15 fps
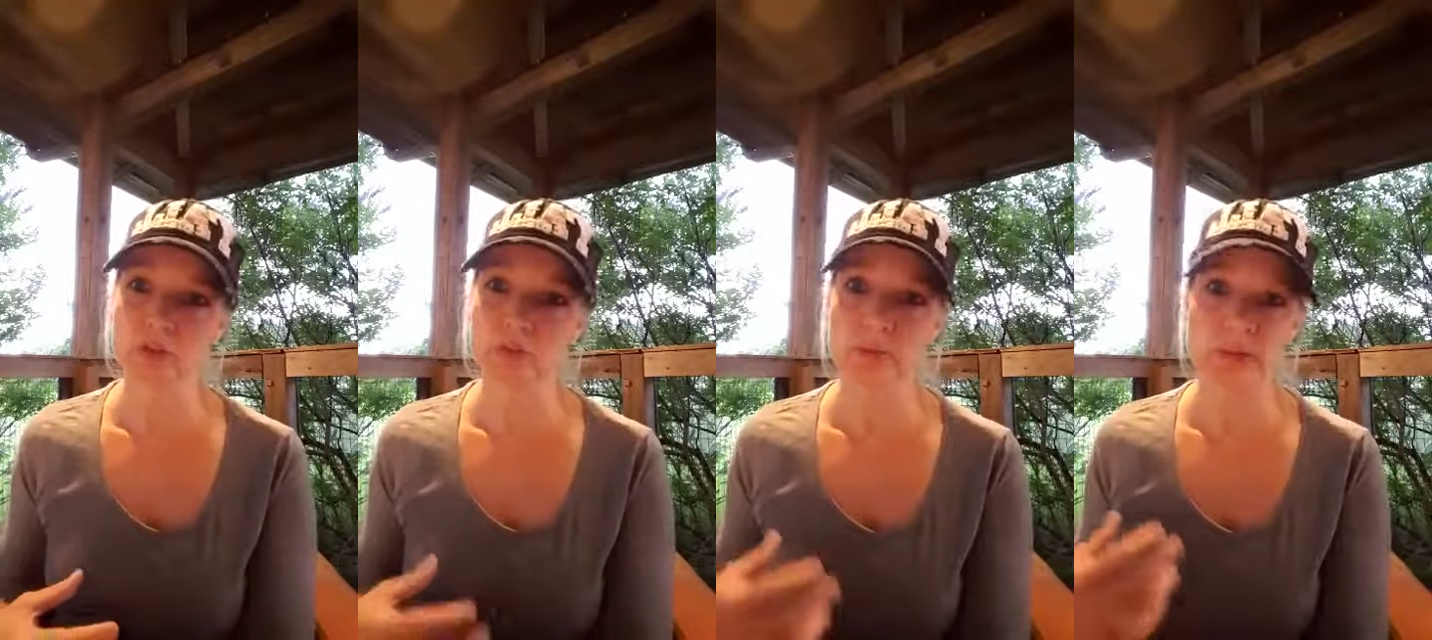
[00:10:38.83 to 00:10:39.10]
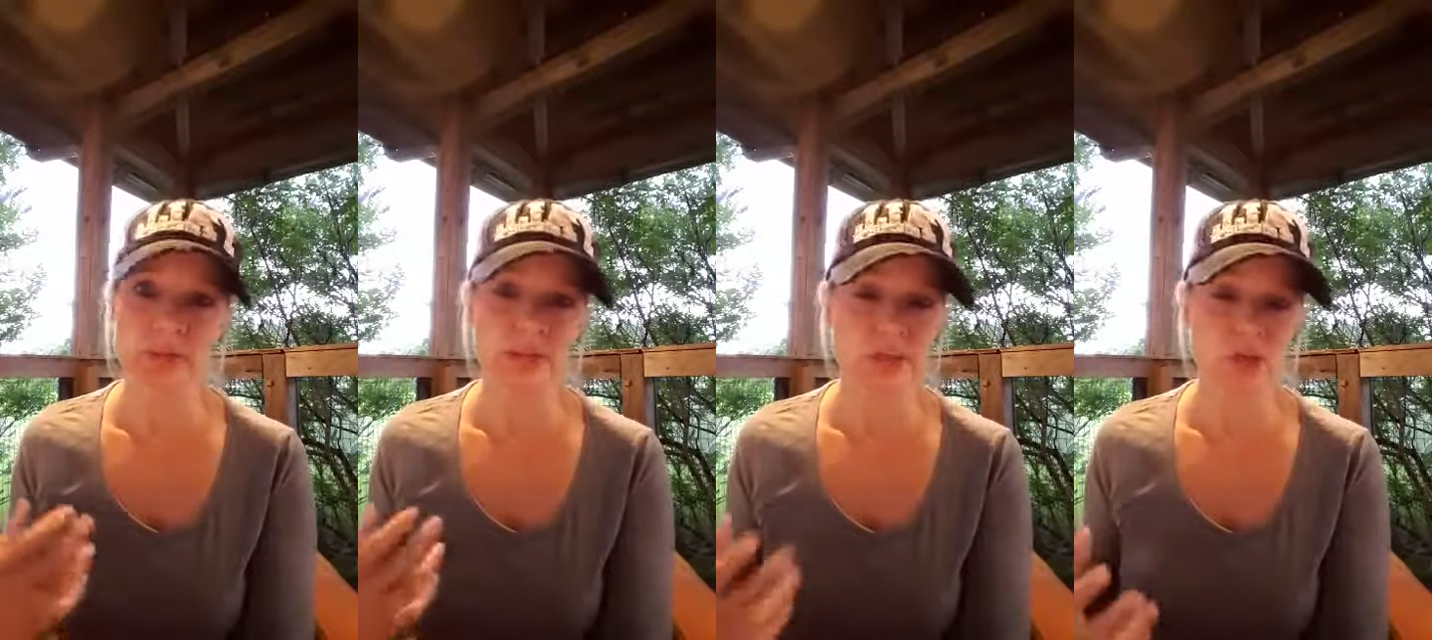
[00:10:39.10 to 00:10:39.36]

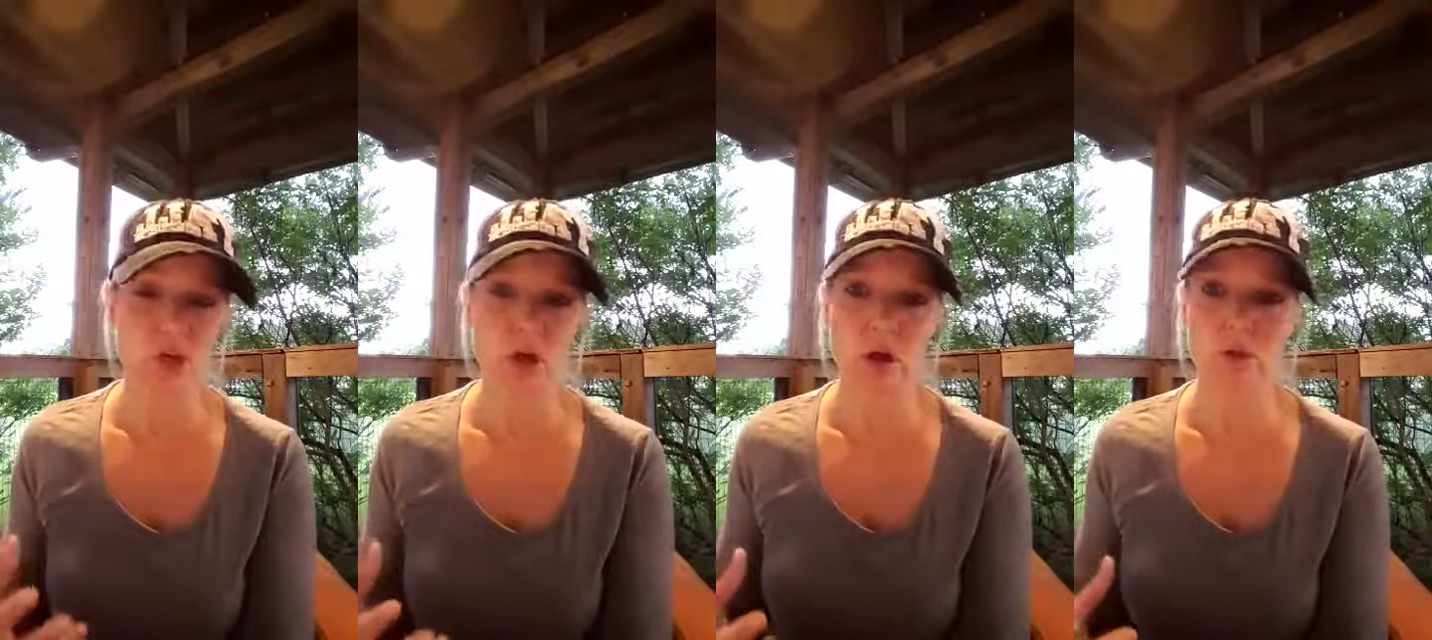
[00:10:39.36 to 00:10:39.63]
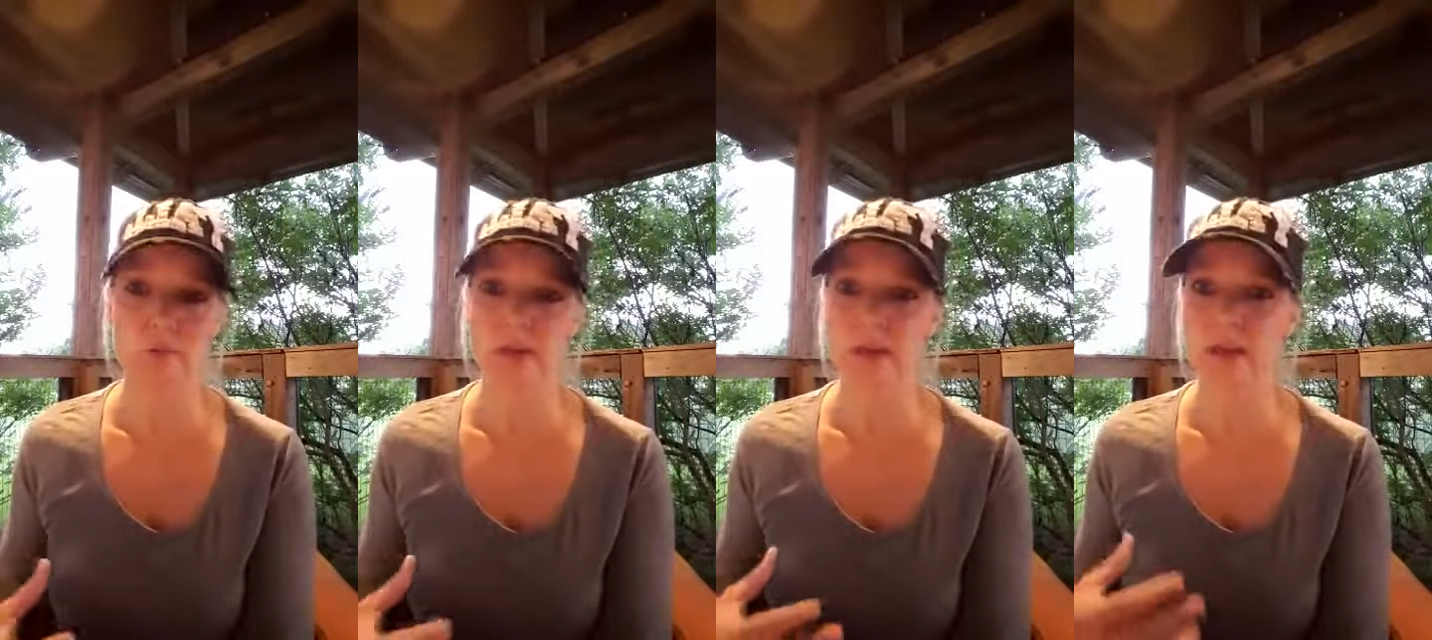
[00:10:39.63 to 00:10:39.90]
peace and
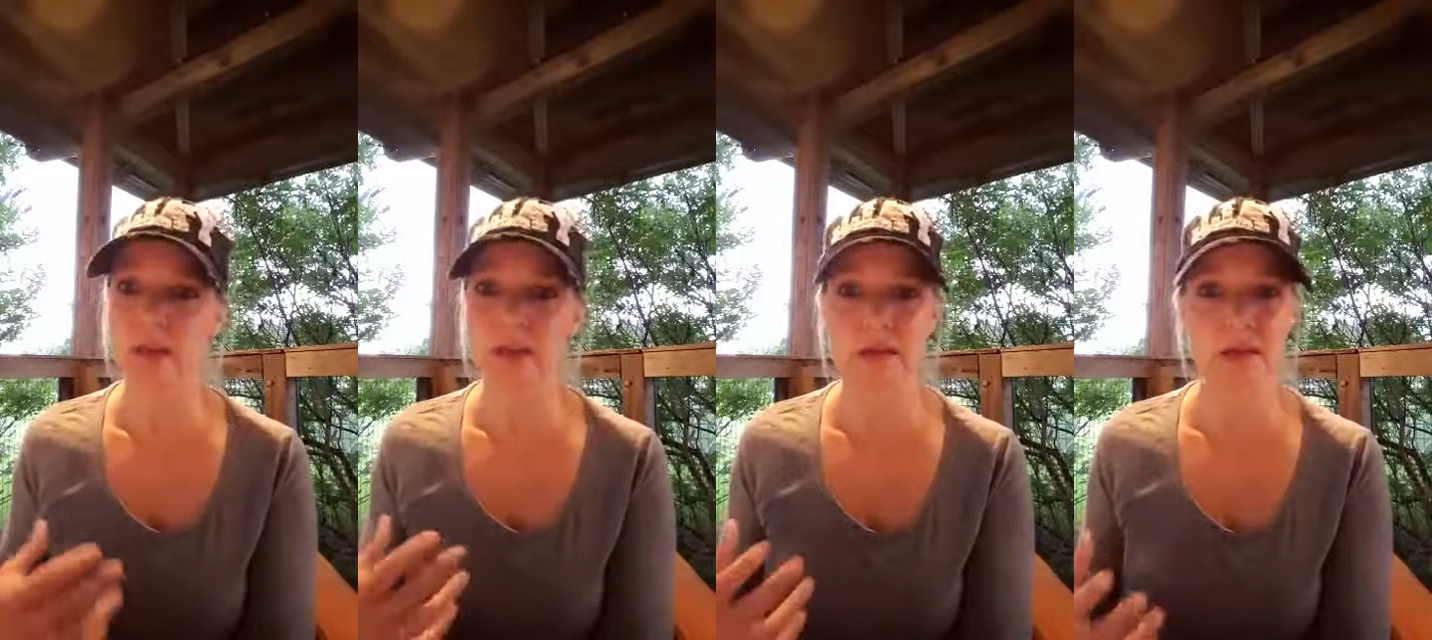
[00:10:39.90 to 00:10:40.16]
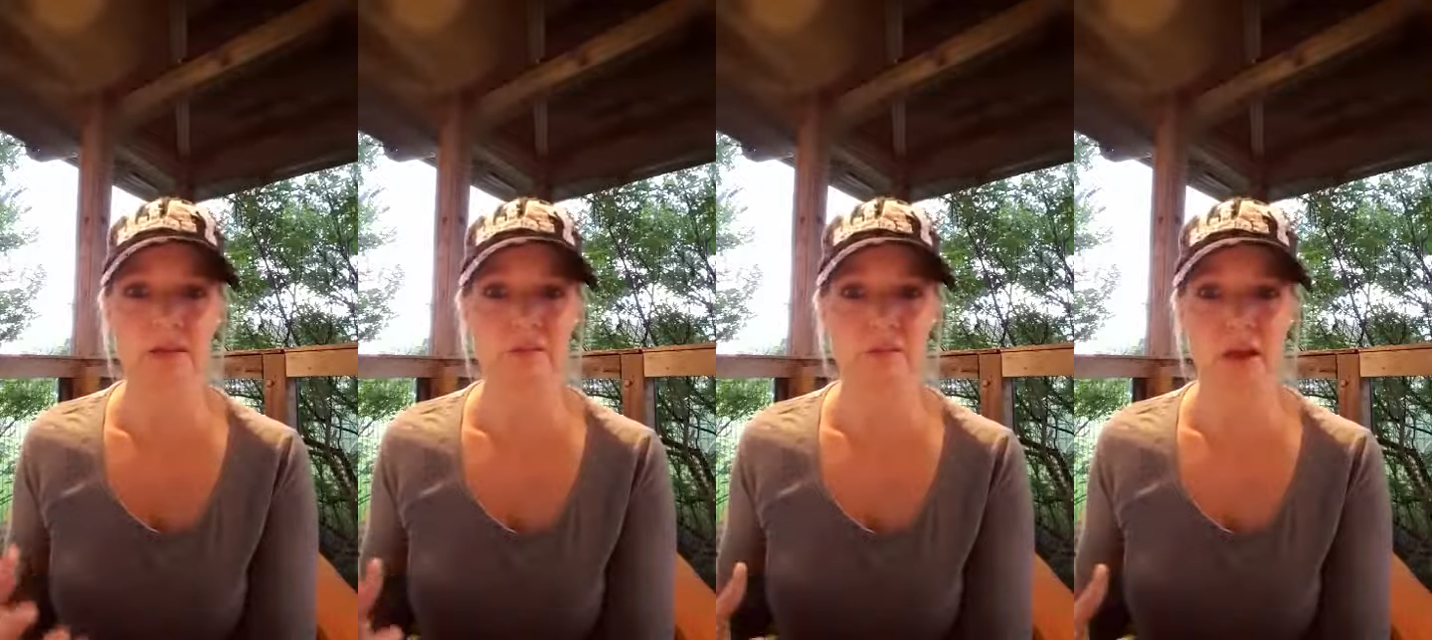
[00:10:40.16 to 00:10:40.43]
calming,
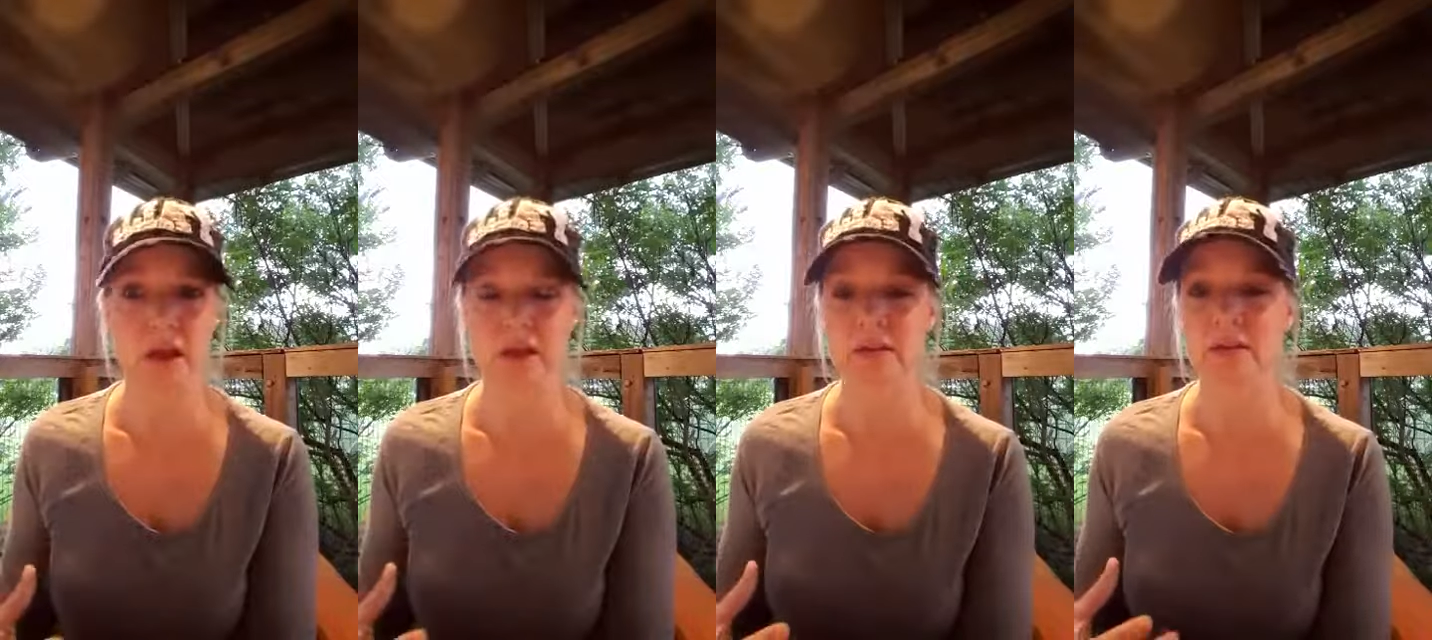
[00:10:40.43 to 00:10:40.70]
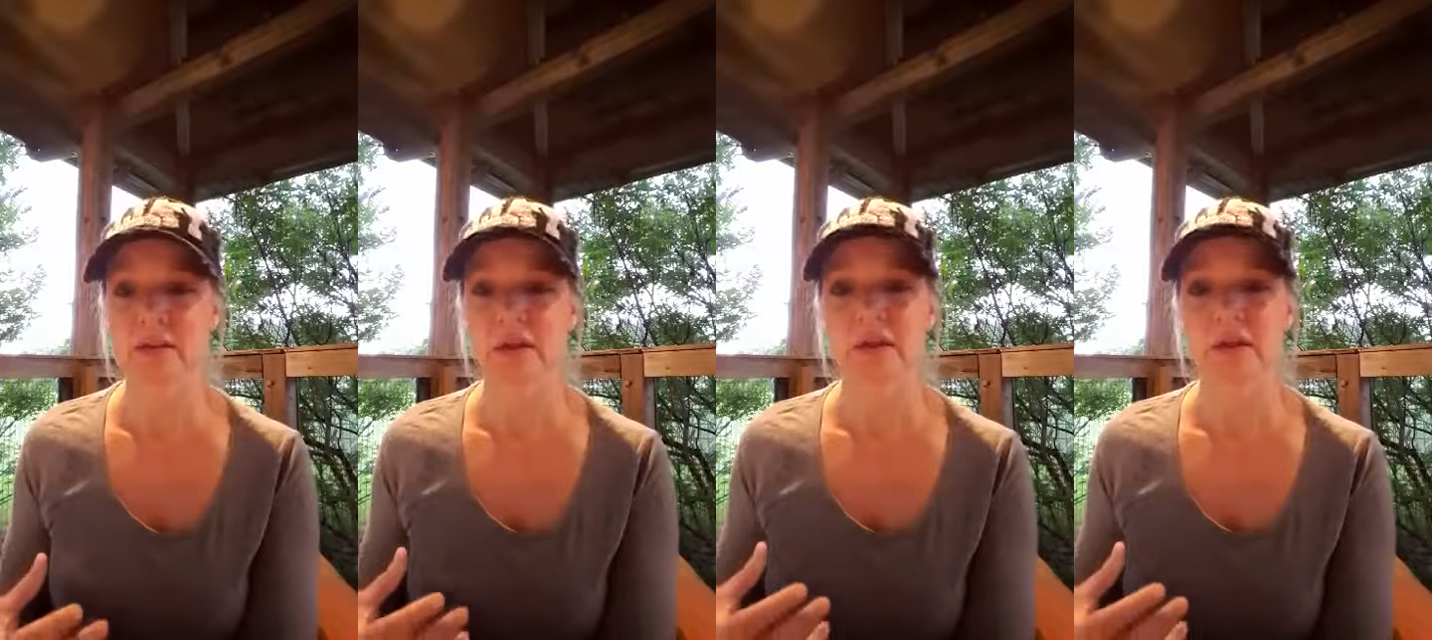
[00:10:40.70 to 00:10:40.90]
any of that.